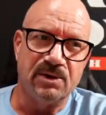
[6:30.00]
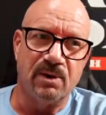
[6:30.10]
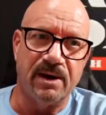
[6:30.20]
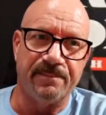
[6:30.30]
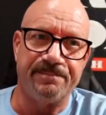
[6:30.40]

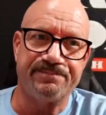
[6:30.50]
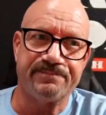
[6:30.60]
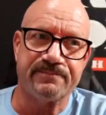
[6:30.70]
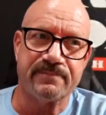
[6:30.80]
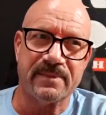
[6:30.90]
Well,
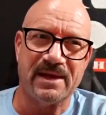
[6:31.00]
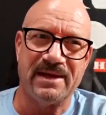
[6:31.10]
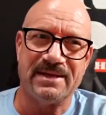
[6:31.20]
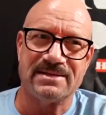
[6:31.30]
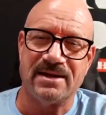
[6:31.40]

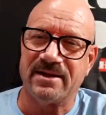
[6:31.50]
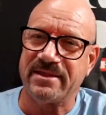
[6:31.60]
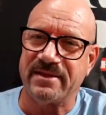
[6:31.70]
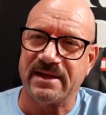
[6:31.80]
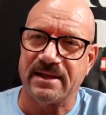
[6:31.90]
here's
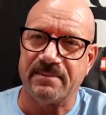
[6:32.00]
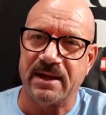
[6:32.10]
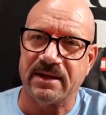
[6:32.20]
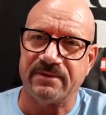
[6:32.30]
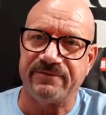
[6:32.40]
another thing that
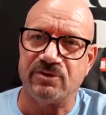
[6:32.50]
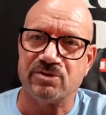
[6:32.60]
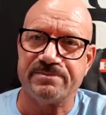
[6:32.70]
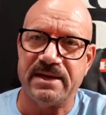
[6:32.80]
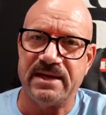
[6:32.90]
might
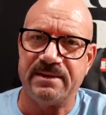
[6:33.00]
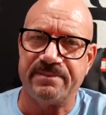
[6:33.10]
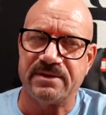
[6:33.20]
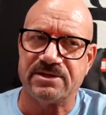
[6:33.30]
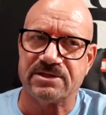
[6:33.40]
confuse me,
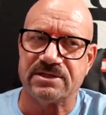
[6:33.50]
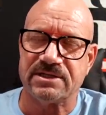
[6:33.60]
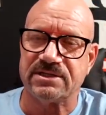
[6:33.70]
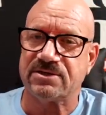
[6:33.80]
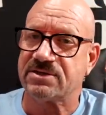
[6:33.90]
but just
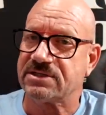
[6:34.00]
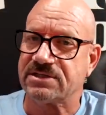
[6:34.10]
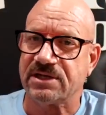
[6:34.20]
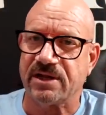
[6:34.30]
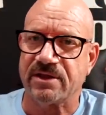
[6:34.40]
this is because
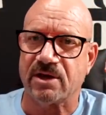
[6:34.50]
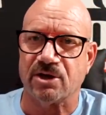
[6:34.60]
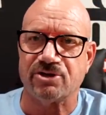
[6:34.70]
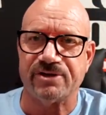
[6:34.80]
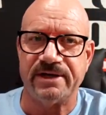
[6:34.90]
it's another
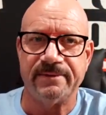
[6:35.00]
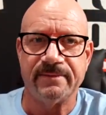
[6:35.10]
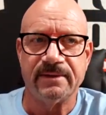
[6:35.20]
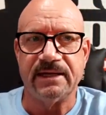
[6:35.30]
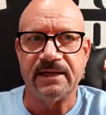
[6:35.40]
country.
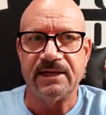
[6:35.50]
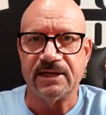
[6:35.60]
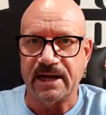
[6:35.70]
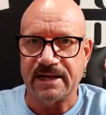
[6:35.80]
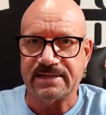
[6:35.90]
In the
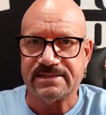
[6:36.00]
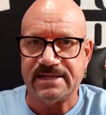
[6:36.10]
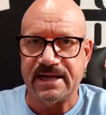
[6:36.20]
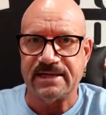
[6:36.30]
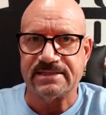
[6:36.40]
United
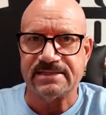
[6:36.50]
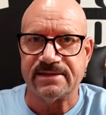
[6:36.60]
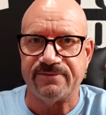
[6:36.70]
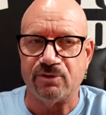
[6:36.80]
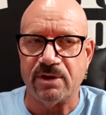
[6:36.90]
States,
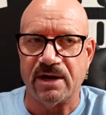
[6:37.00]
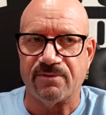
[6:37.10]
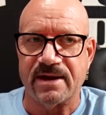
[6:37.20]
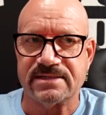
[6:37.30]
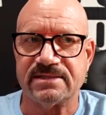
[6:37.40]
if you get
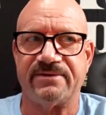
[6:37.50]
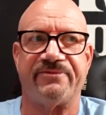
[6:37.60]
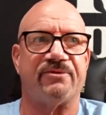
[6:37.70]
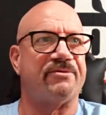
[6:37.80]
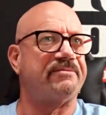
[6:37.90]
arrested
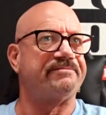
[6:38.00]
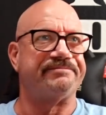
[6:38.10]
for